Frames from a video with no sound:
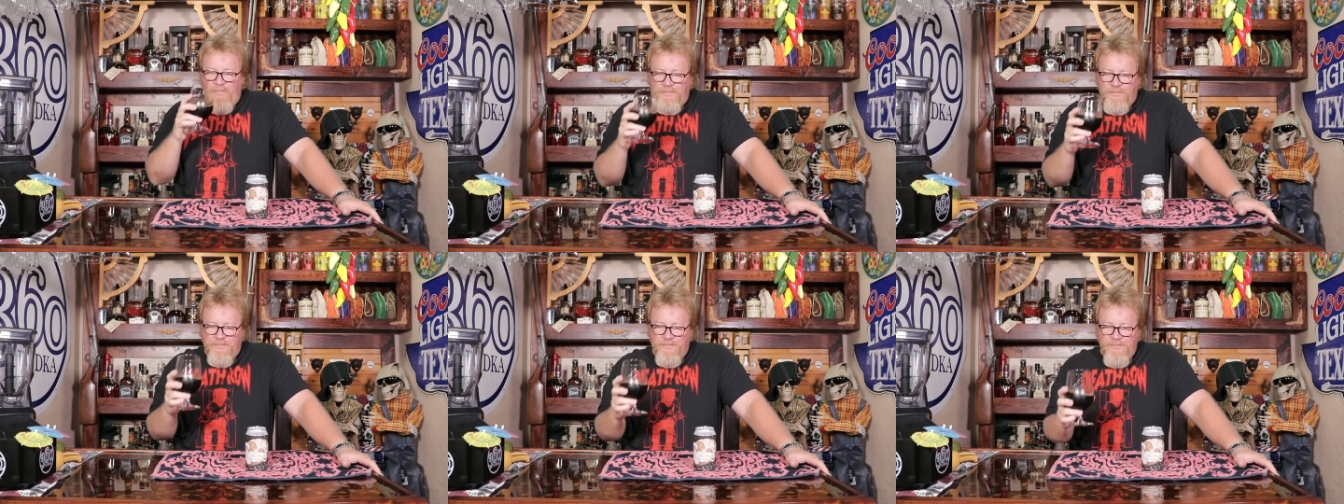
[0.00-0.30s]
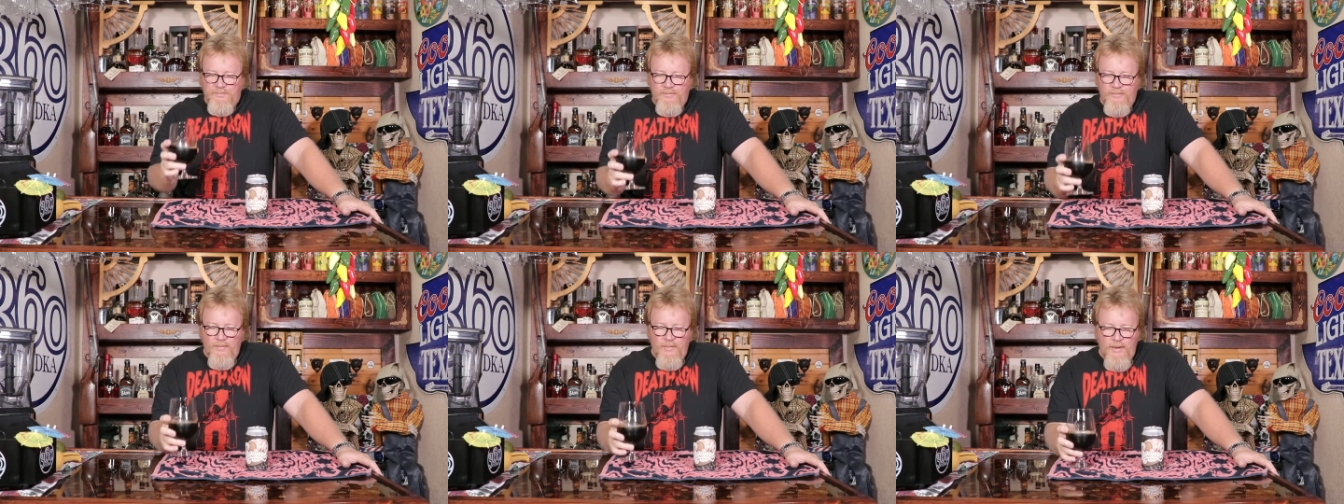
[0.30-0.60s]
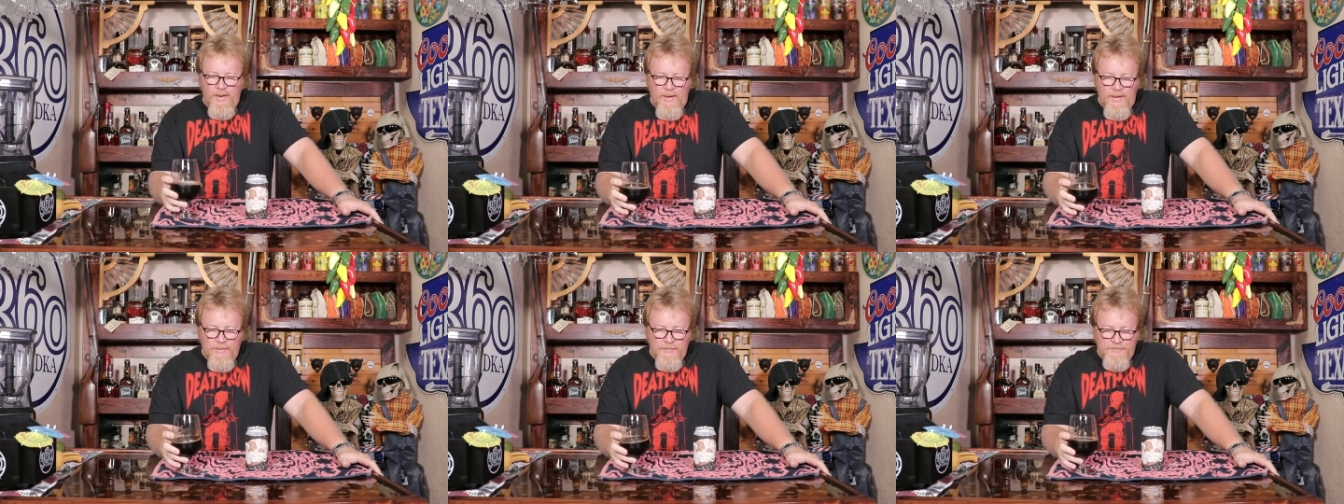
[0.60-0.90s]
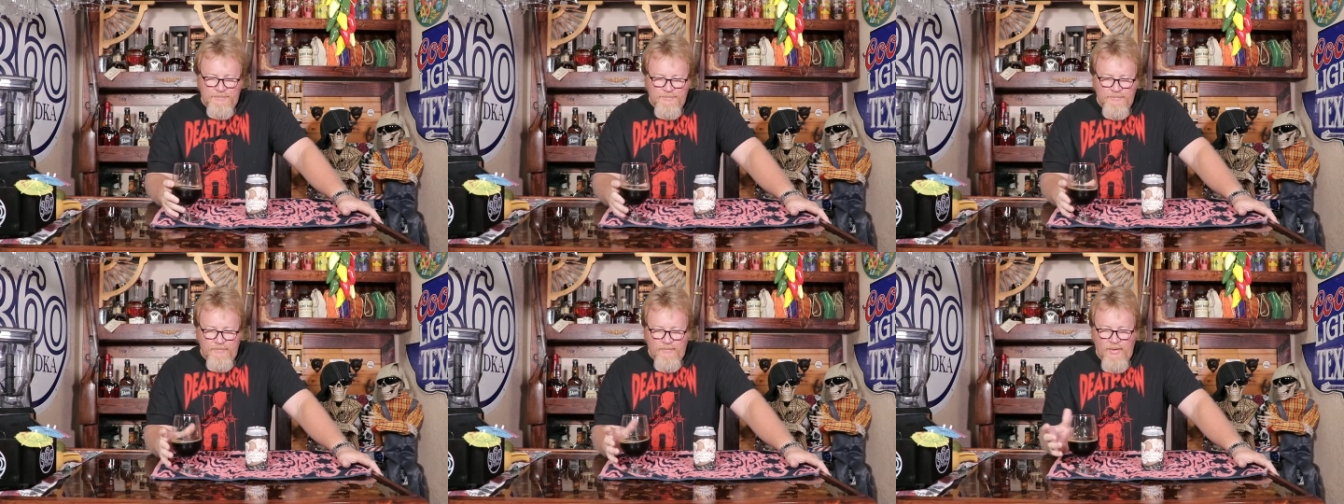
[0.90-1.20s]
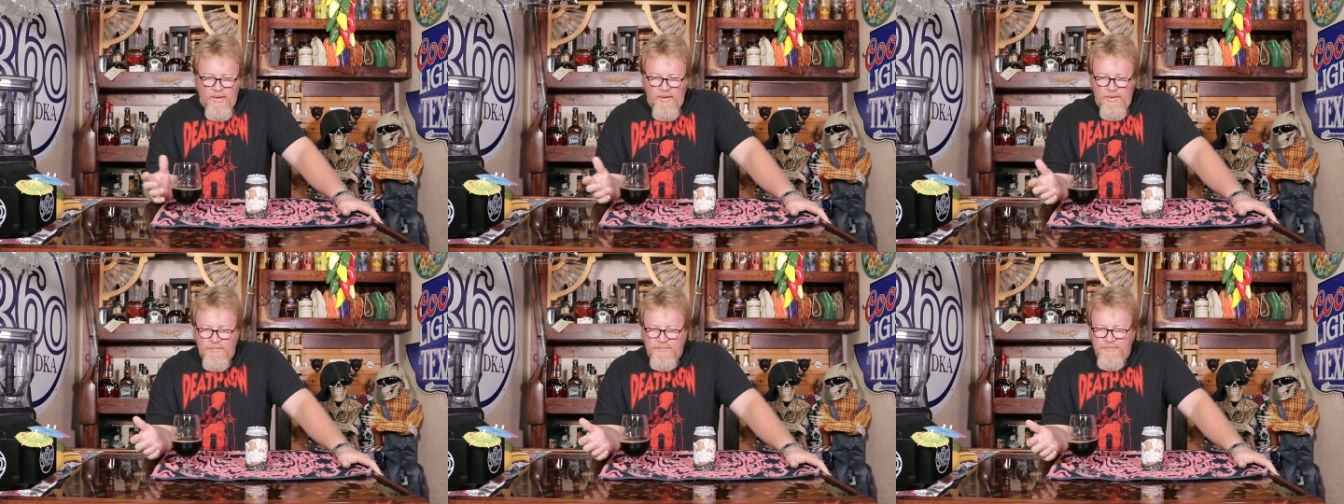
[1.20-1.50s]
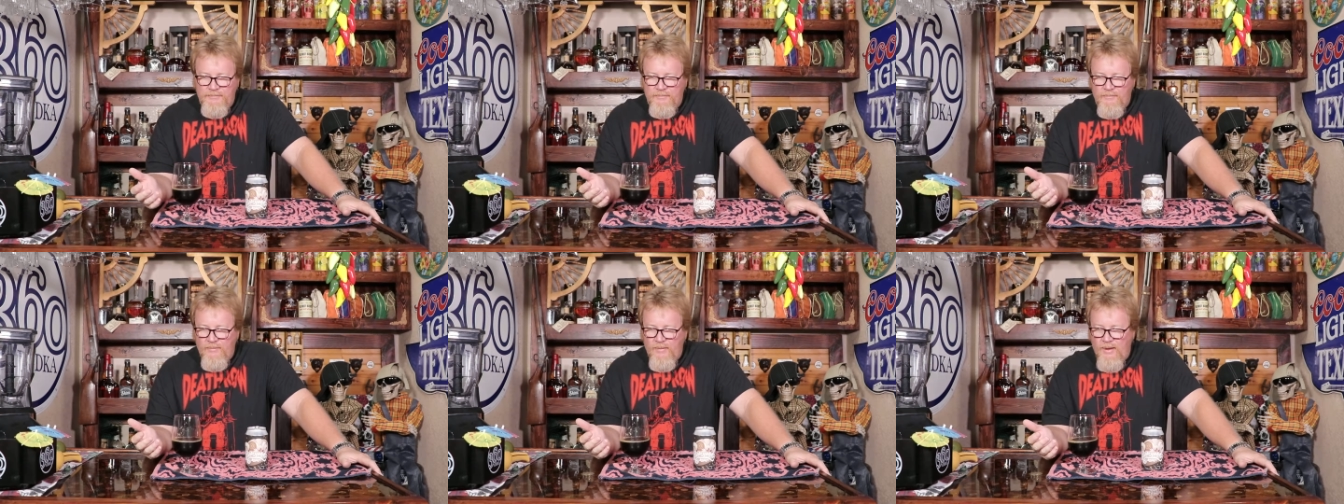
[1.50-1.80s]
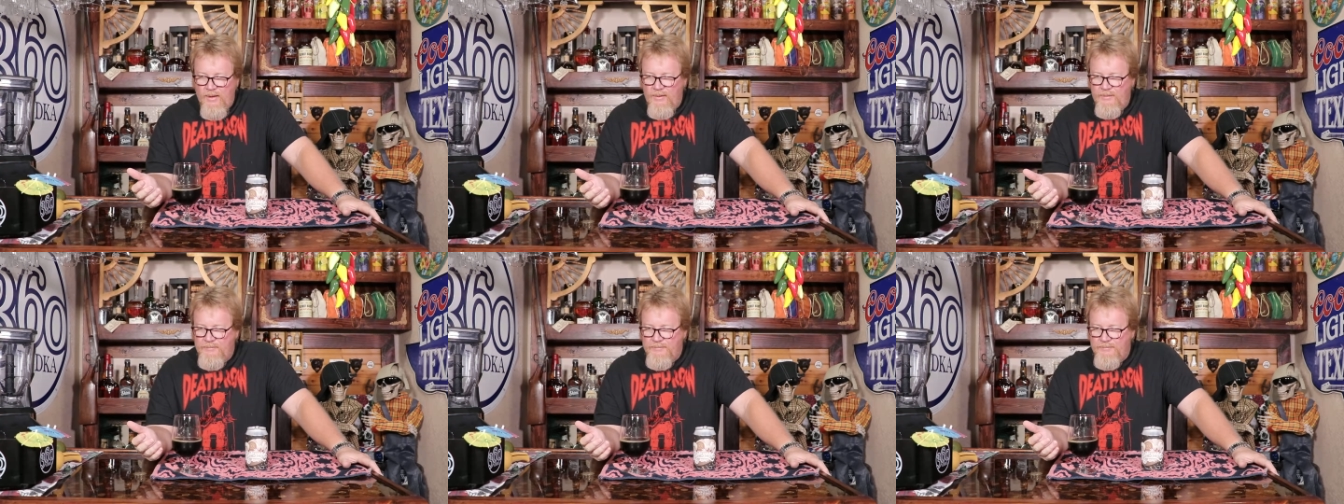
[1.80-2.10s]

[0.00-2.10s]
what you would normally eat your cinnamon rolls with?